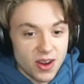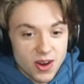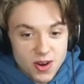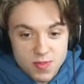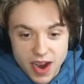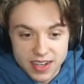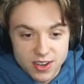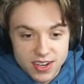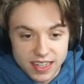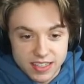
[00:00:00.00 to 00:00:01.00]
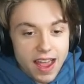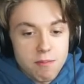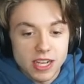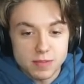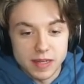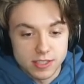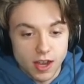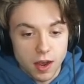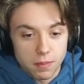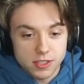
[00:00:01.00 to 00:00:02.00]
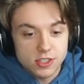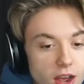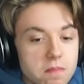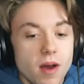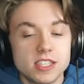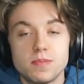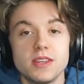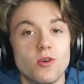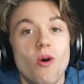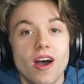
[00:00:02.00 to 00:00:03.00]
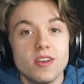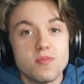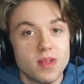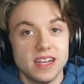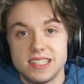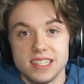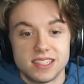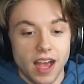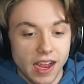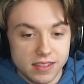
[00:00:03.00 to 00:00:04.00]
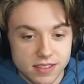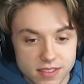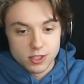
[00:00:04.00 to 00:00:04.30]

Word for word: Oh my goodness. It must be Sub. Sub must be the one who placed these signs.